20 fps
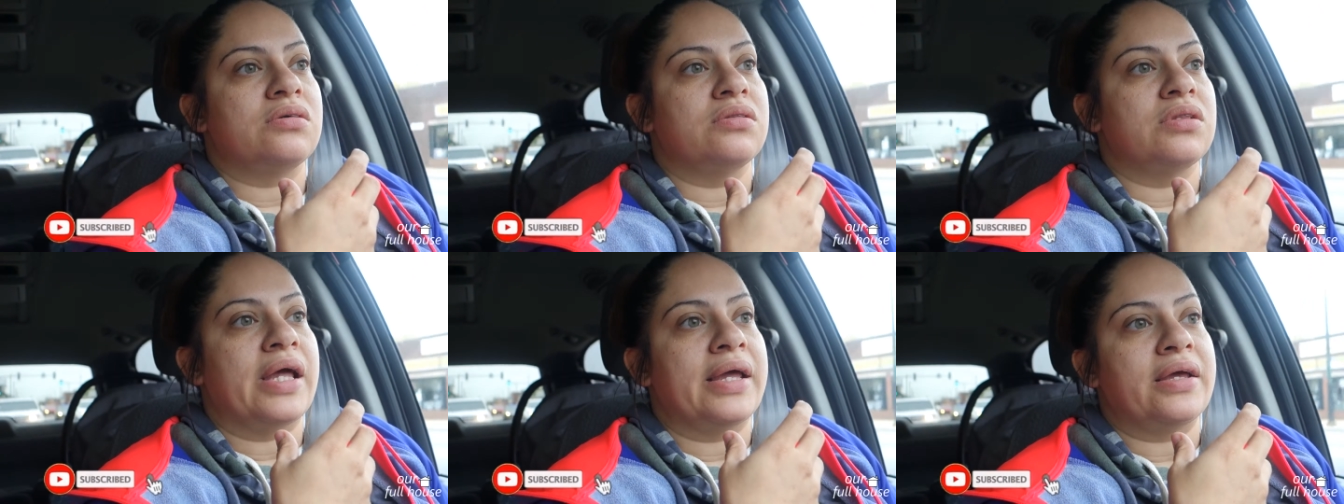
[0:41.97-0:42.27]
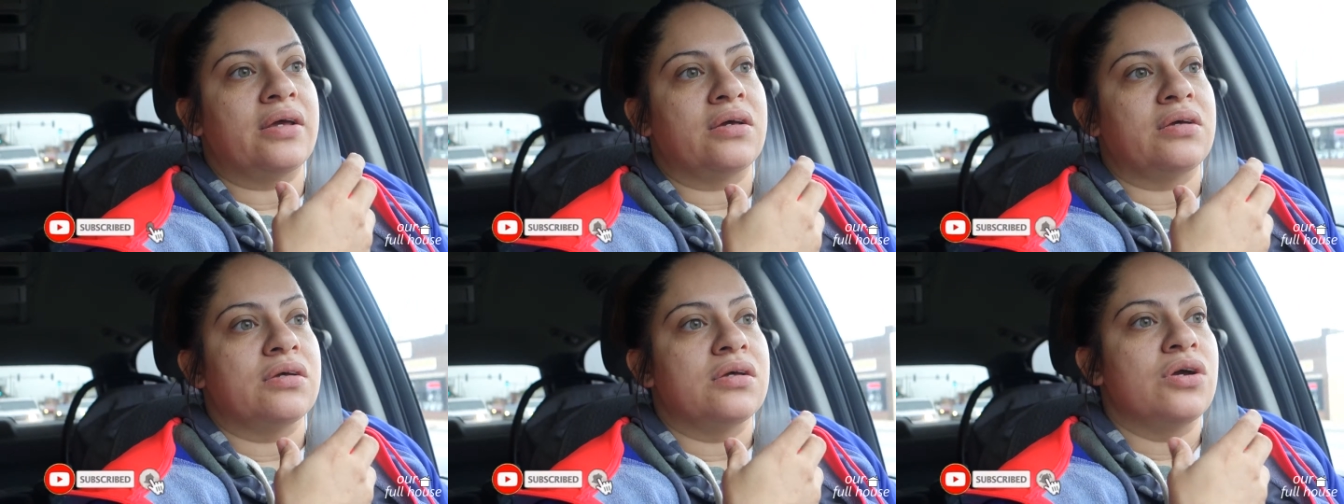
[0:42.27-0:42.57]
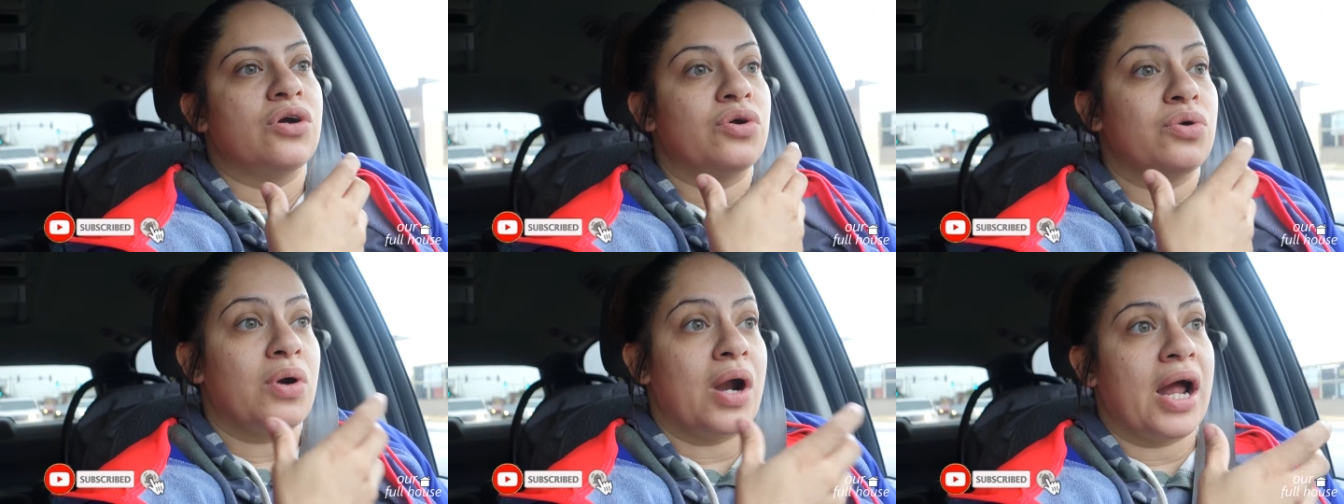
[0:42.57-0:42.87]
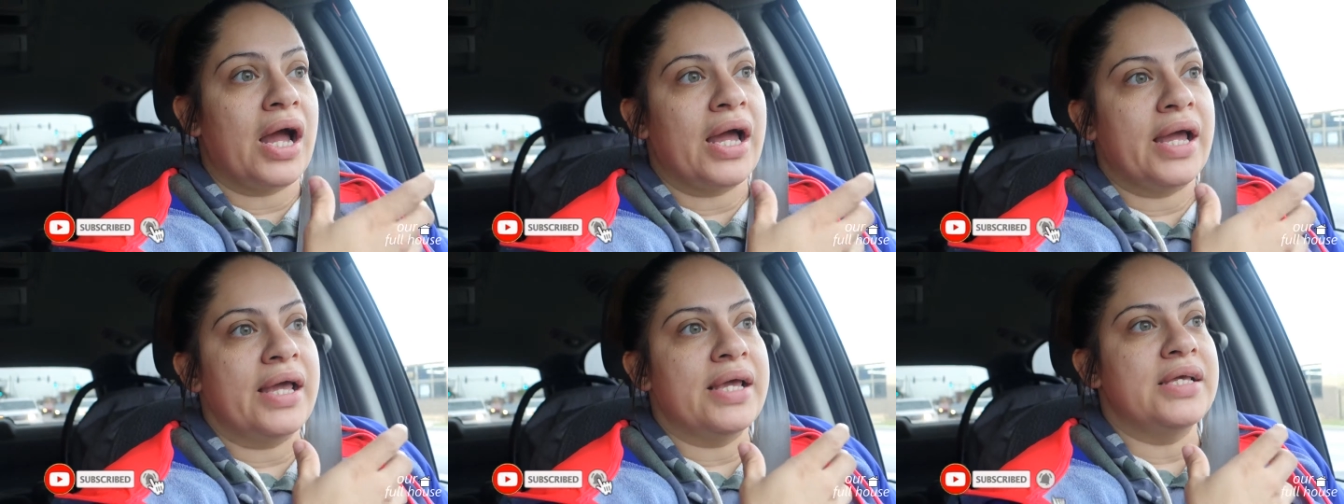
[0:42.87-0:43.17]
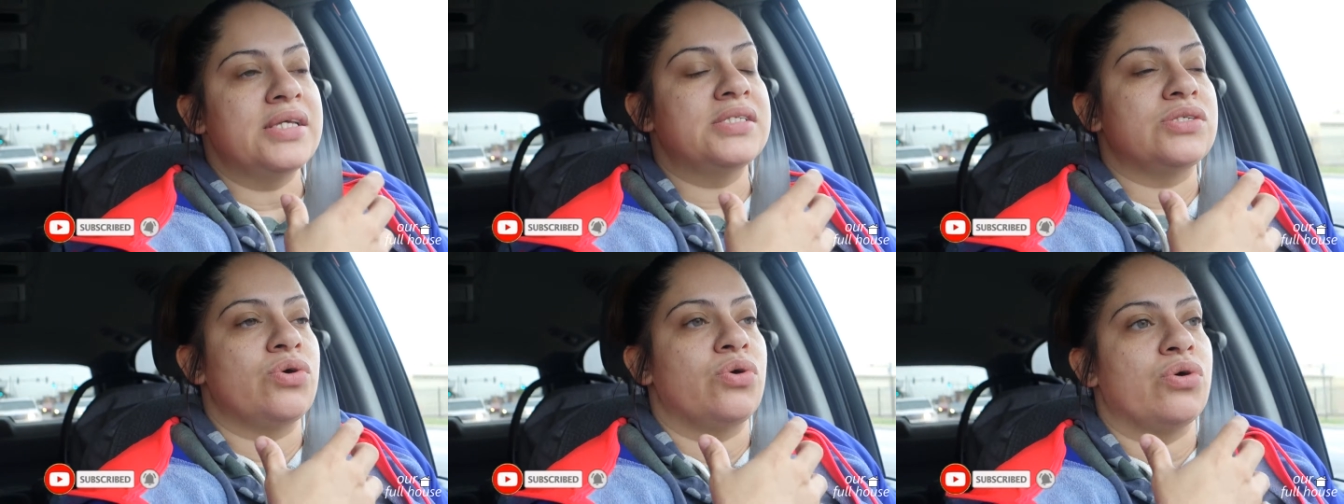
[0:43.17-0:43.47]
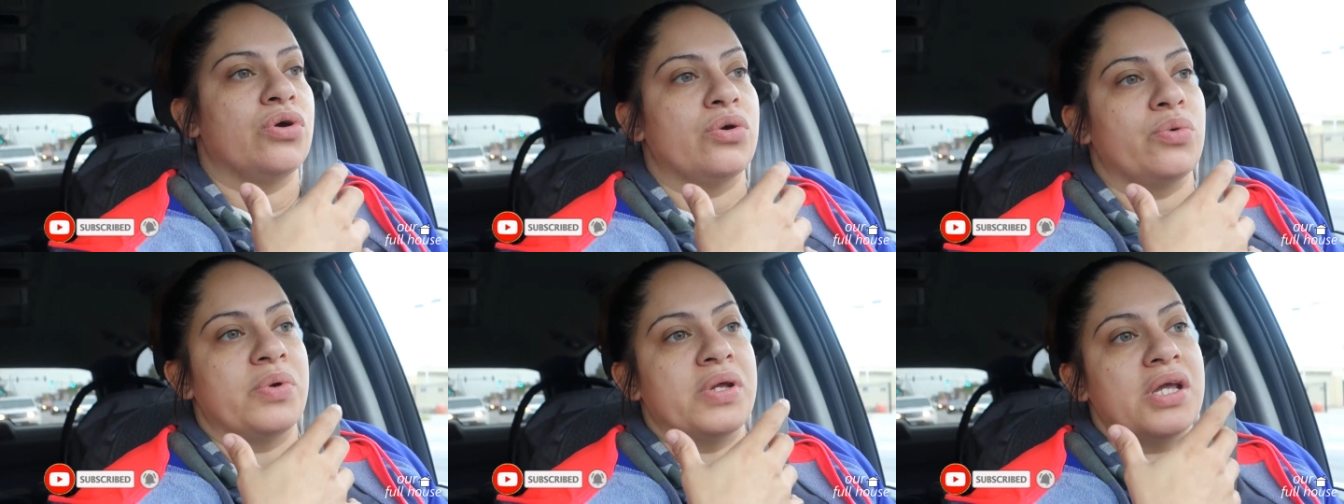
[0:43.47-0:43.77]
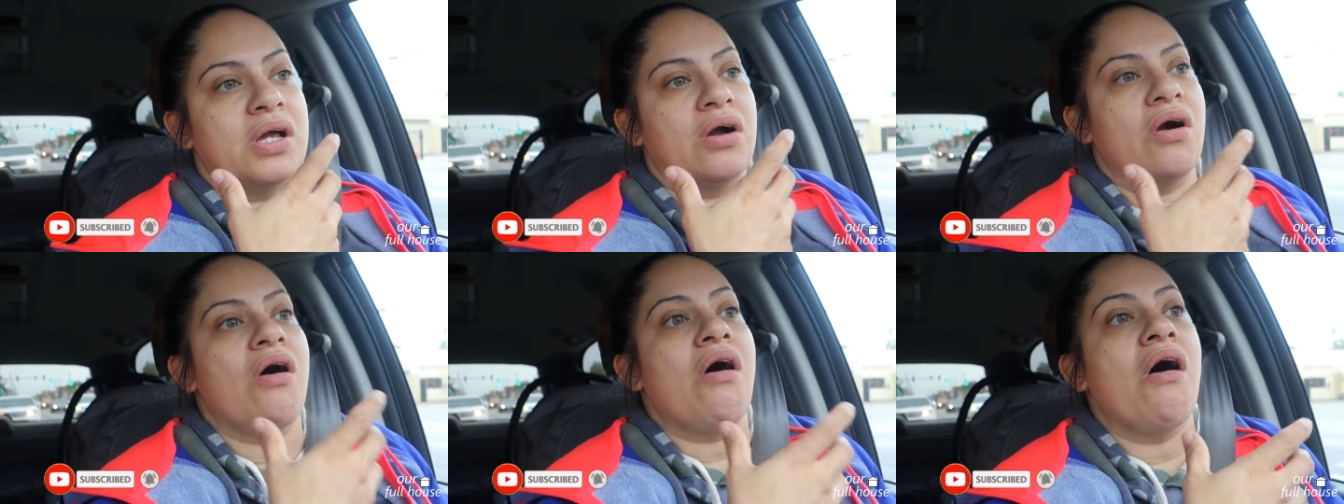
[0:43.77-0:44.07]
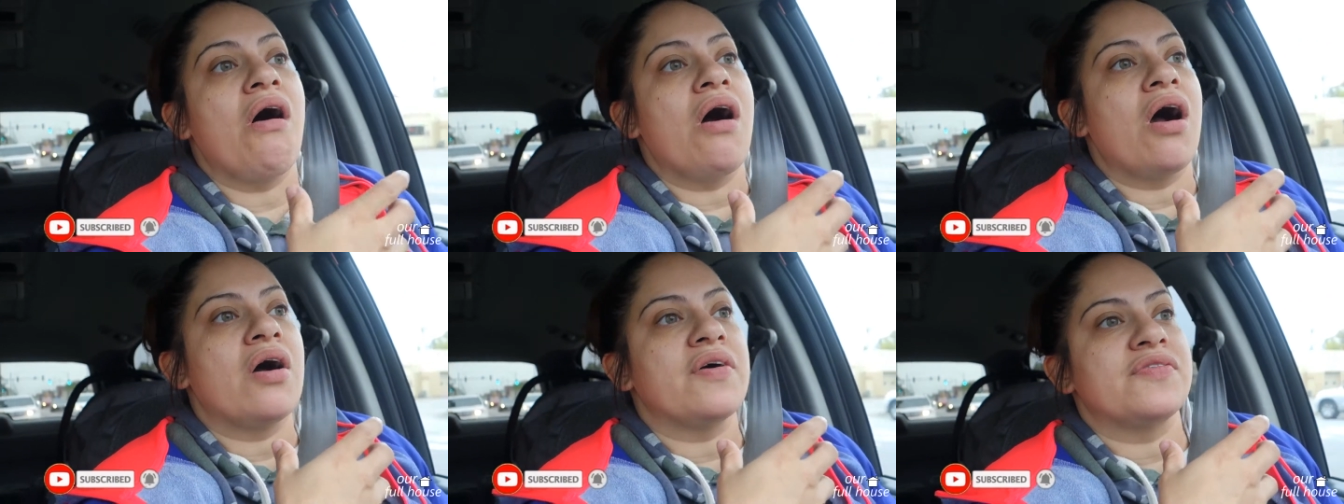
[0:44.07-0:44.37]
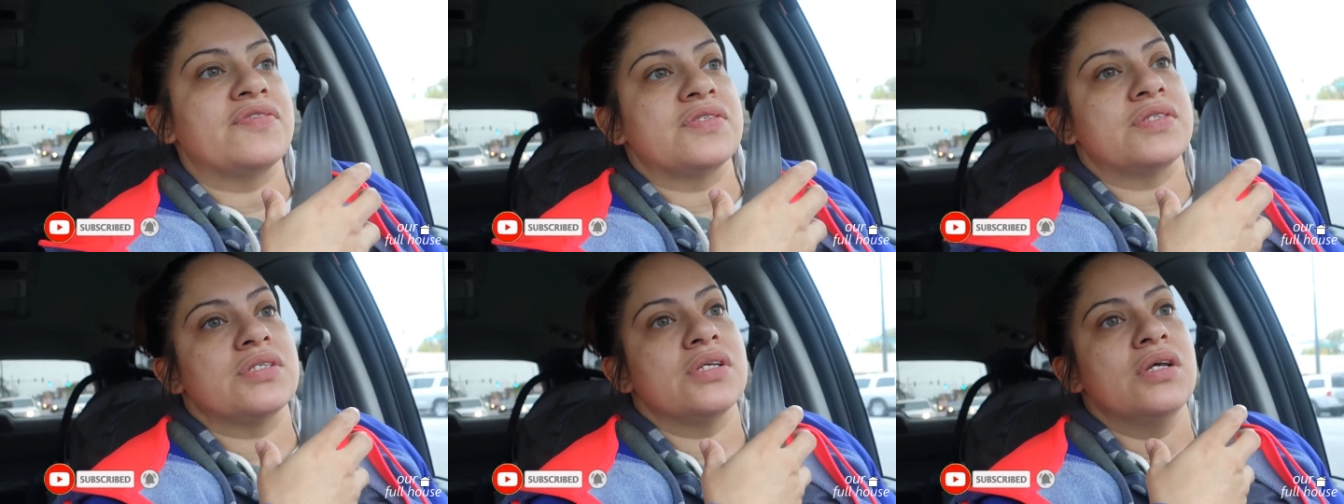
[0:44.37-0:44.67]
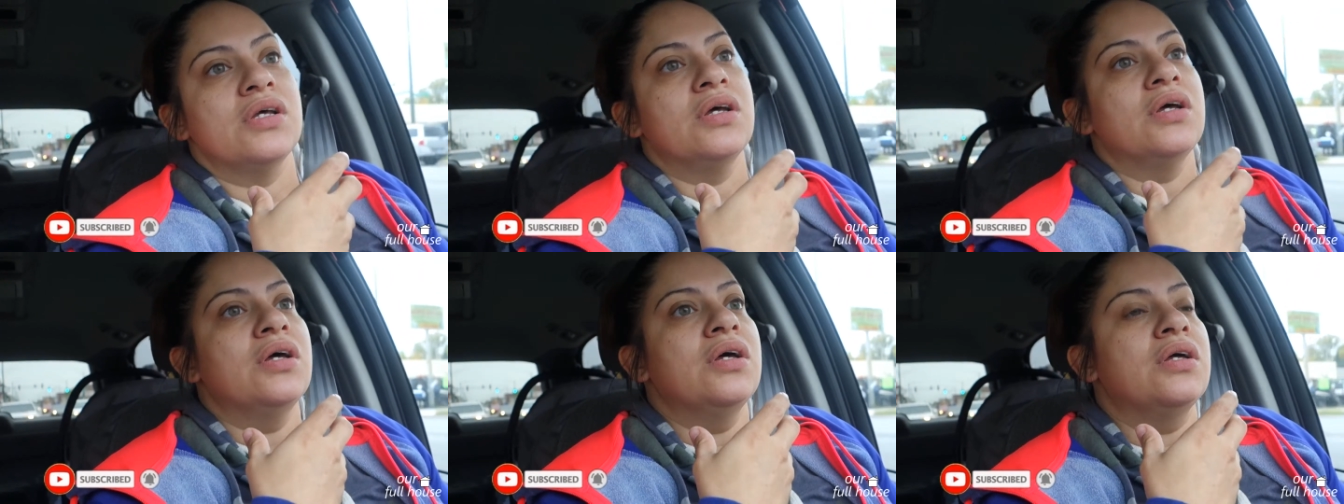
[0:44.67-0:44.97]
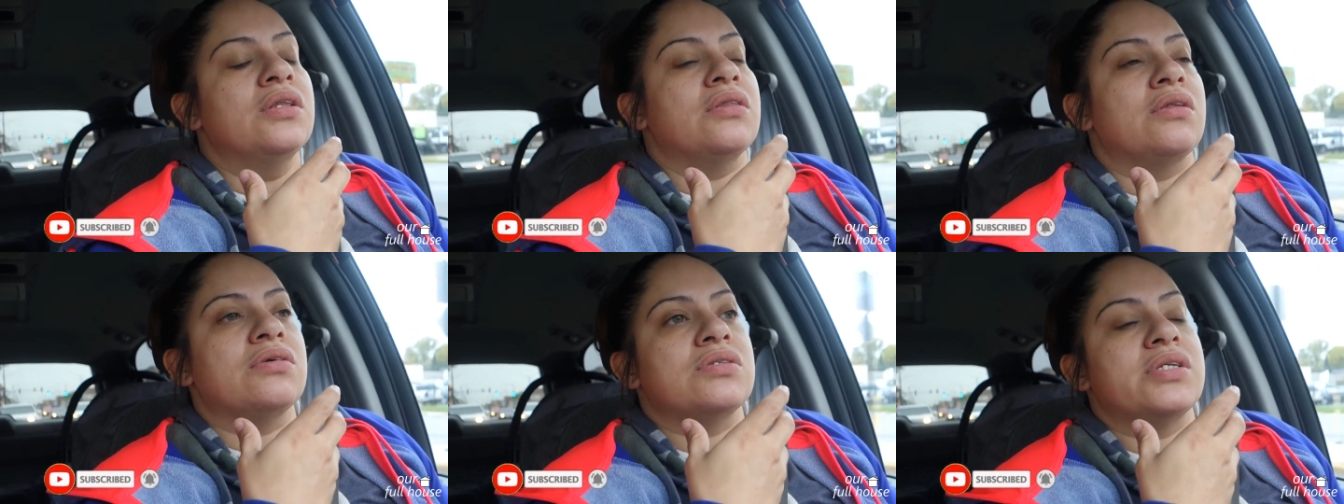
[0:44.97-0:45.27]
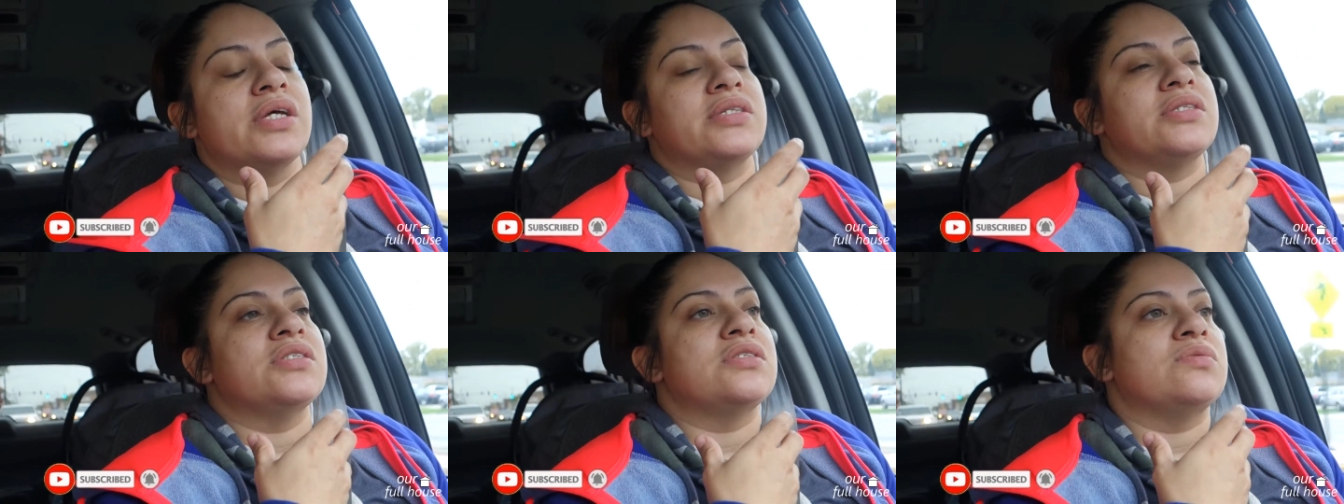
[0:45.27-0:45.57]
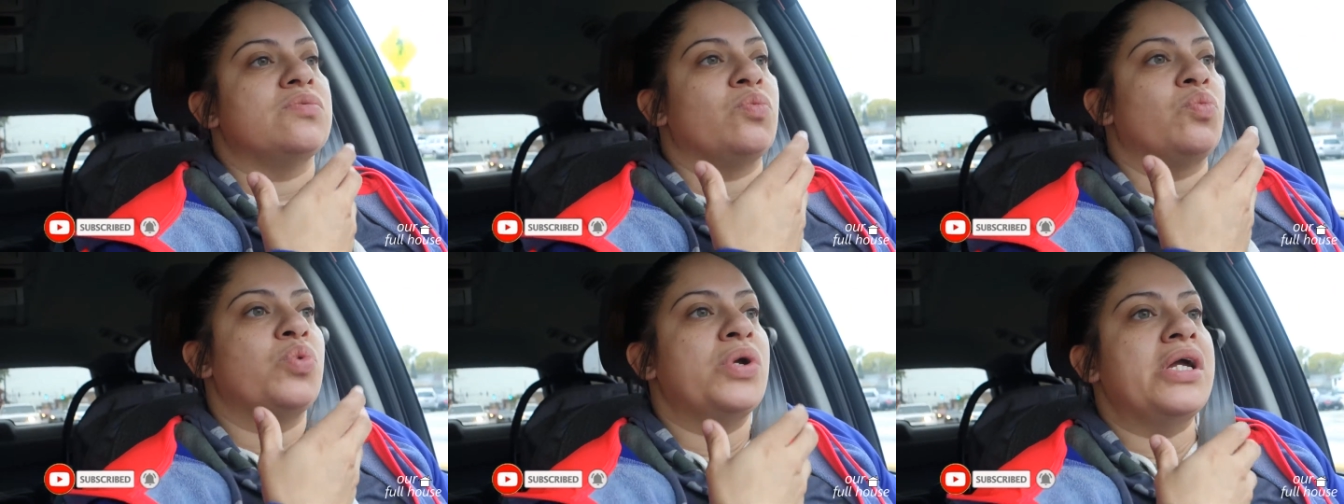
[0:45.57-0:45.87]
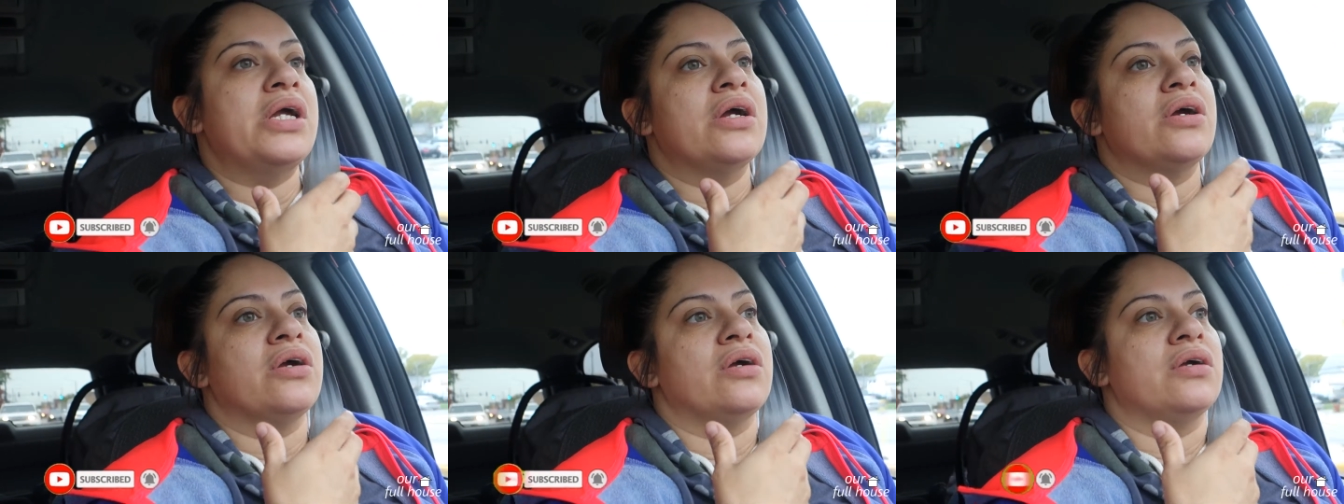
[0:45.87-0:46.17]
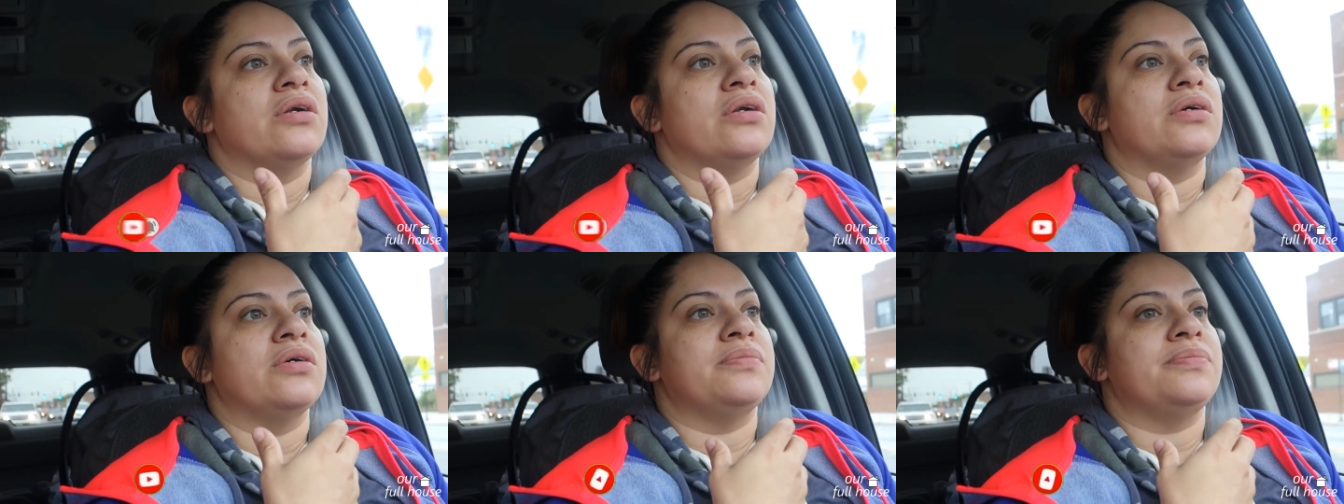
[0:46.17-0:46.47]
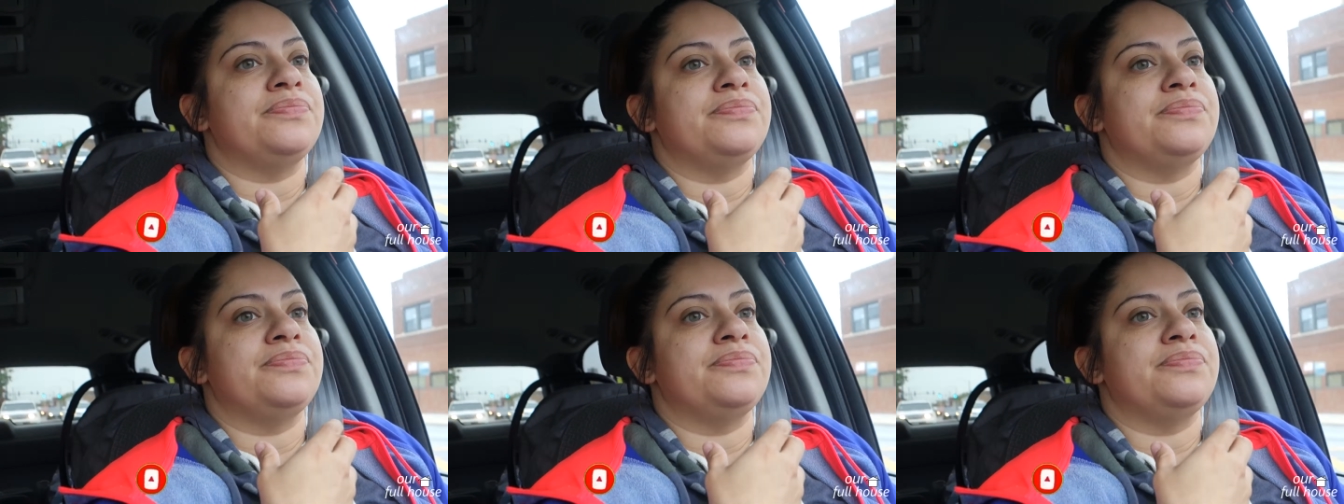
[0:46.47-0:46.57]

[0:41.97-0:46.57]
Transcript: like, cries or when he coughs. There's, like, this weird...